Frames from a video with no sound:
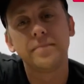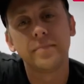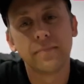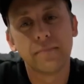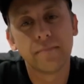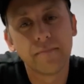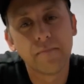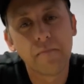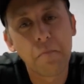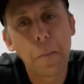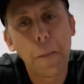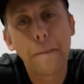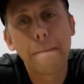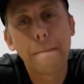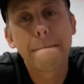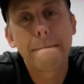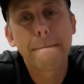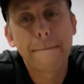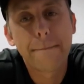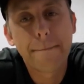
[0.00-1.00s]
gotta
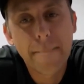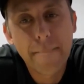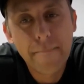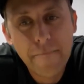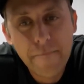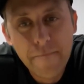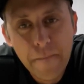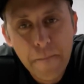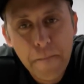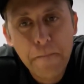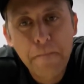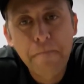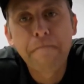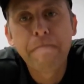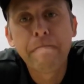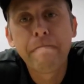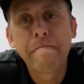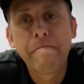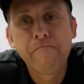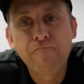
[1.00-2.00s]
enjoy it now.
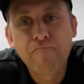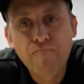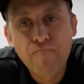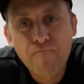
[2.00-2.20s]
And I'm here to